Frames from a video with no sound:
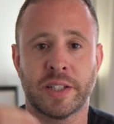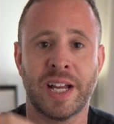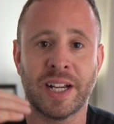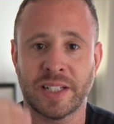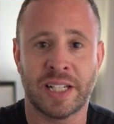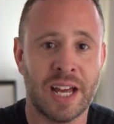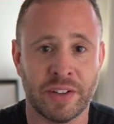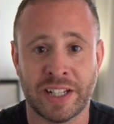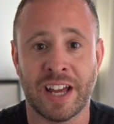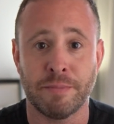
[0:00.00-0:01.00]
stacked
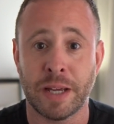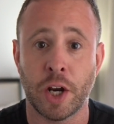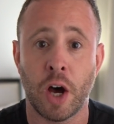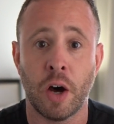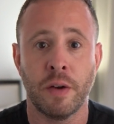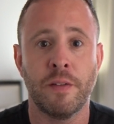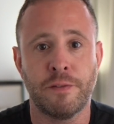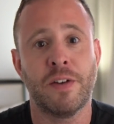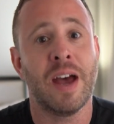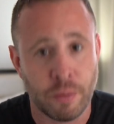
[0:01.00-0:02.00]
together gave me an
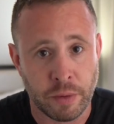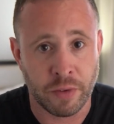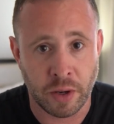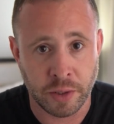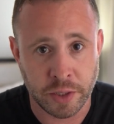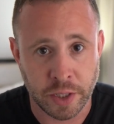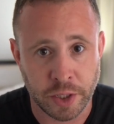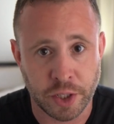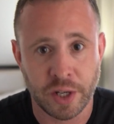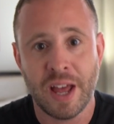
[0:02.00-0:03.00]
unfair
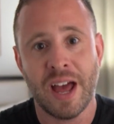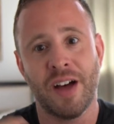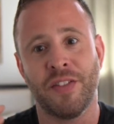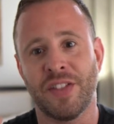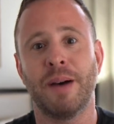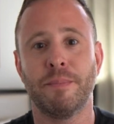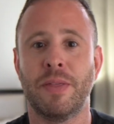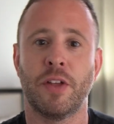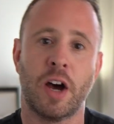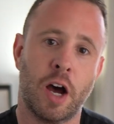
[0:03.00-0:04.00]
advantage. And that
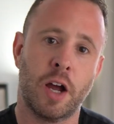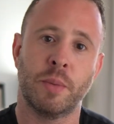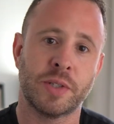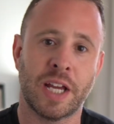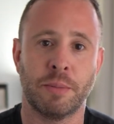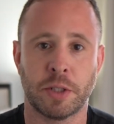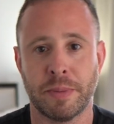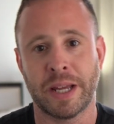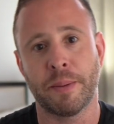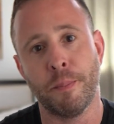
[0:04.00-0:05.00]
meant that I was able to
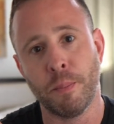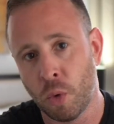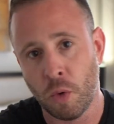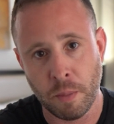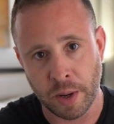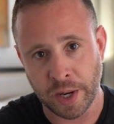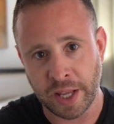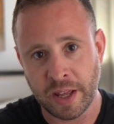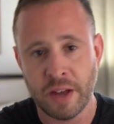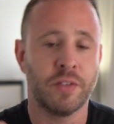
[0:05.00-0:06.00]
make more
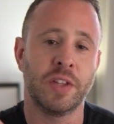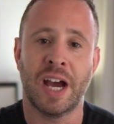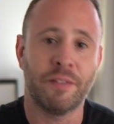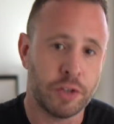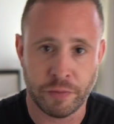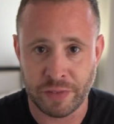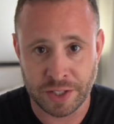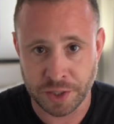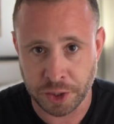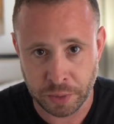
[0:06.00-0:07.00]
money than the average
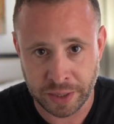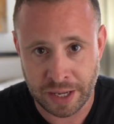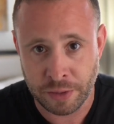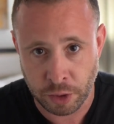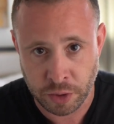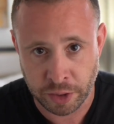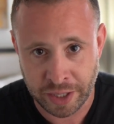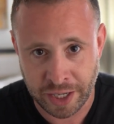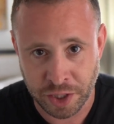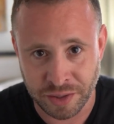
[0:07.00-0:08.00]
investor doing it in those
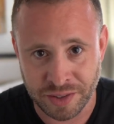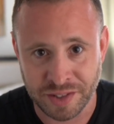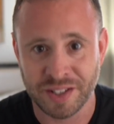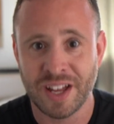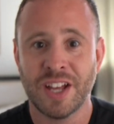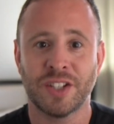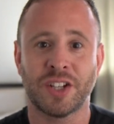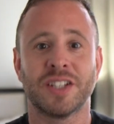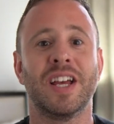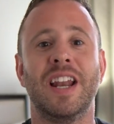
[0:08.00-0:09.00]
locations. So
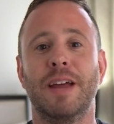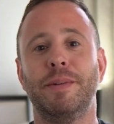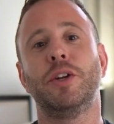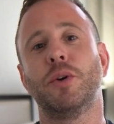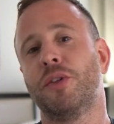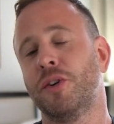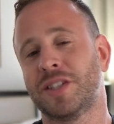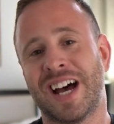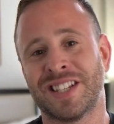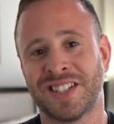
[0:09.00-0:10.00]
guys, let me know your
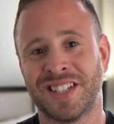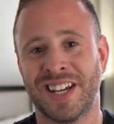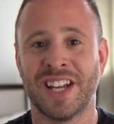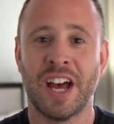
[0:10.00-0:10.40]
thoughts. As I said,